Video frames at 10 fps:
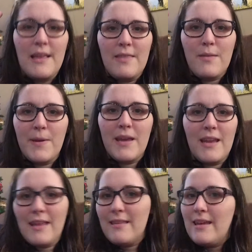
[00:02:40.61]
the
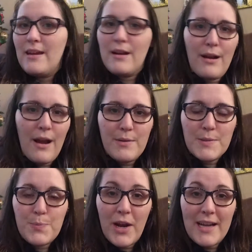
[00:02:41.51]
beginning of the year I was
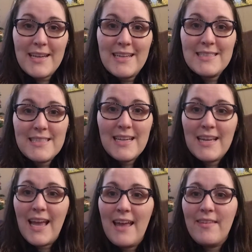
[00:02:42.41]
pregnant,
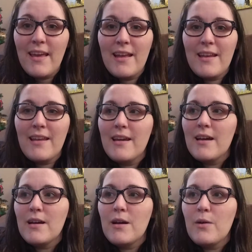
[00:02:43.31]
and then
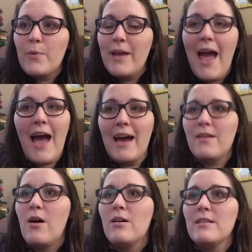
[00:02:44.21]
we had
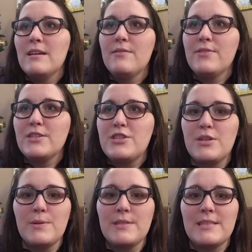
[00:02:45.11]
Olive, and she
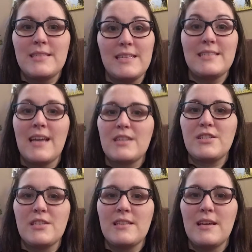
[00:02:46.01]
was a
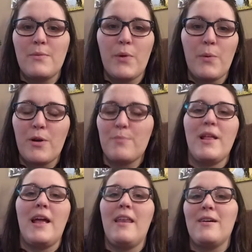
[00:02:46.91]
C-section that we weren't
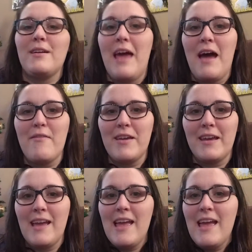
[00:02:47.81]
planning on
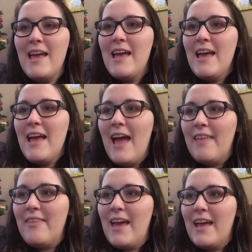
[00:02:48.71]
having,
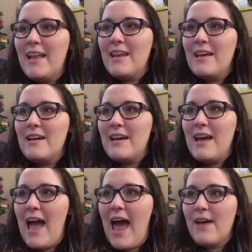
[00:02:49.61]
and then
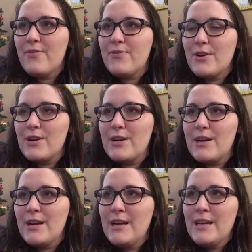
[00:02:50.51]

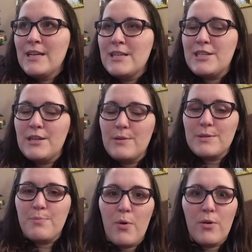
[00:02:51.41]
after she was
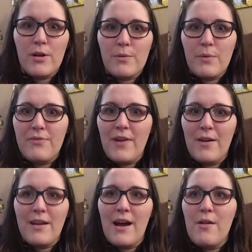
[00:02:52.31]
born, we
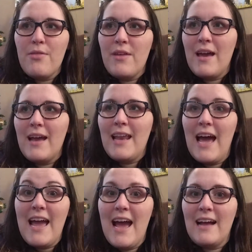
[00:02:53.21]
found out that
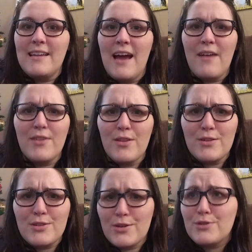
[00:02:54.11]
I had to have another
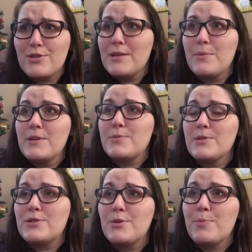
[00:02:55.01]
surgery, which
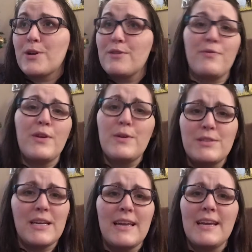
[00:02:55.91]
was super
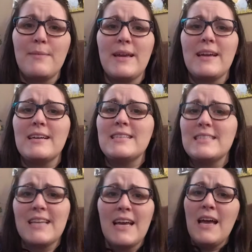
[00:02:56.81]
confusing
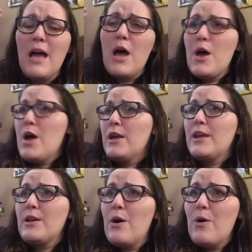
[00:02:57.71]
because,
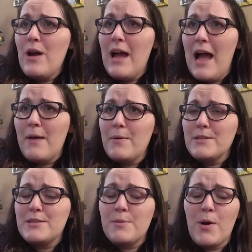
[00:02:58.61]
you know, I
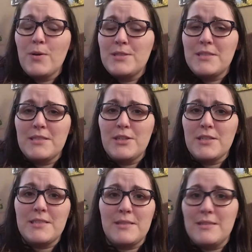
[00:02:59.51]
was supposed to
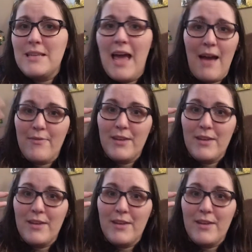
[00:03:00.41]
just have an